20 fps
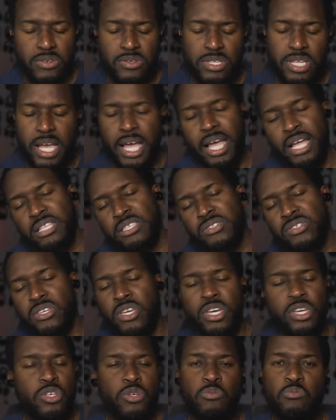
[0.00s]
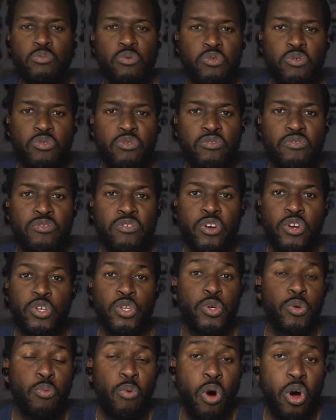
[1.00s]
you dance, you move,
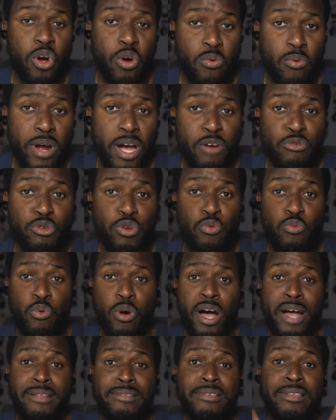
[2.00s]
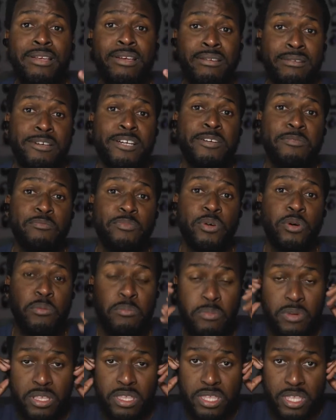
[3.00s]
you walk around, you run,
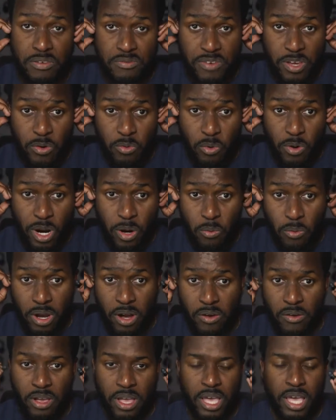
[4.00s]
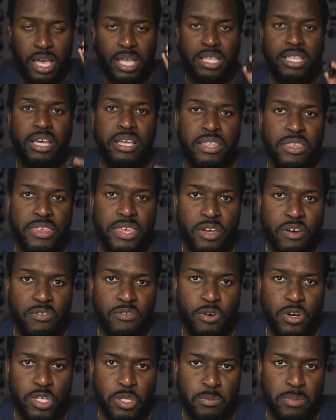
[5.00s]
boom, they fit quite well. The other thing,
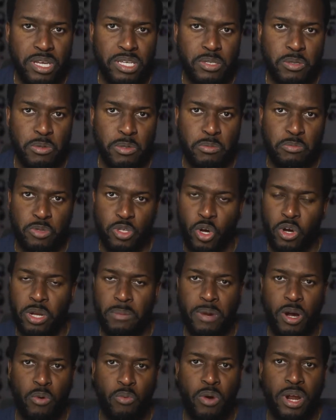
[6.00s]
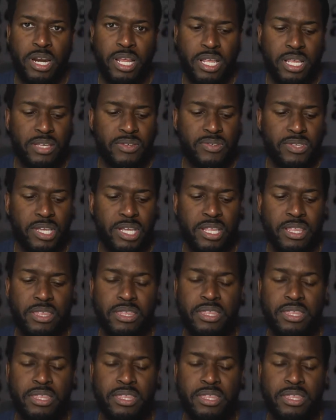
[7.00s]
of course, talking about running is that